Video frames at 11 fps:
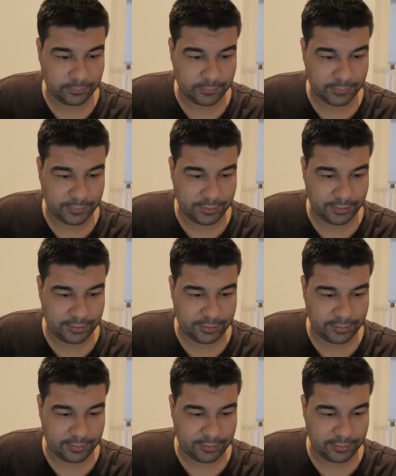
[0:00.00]

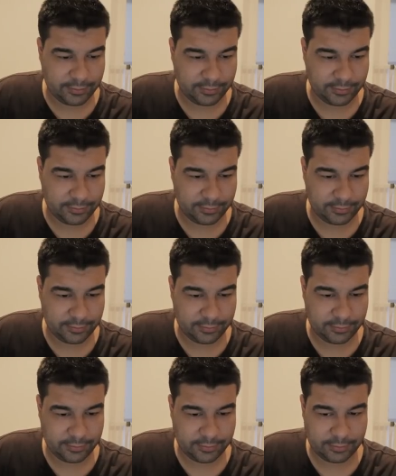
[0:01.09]

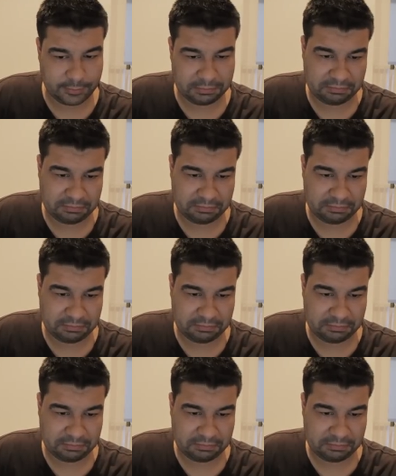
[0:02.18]
Nobody speaks.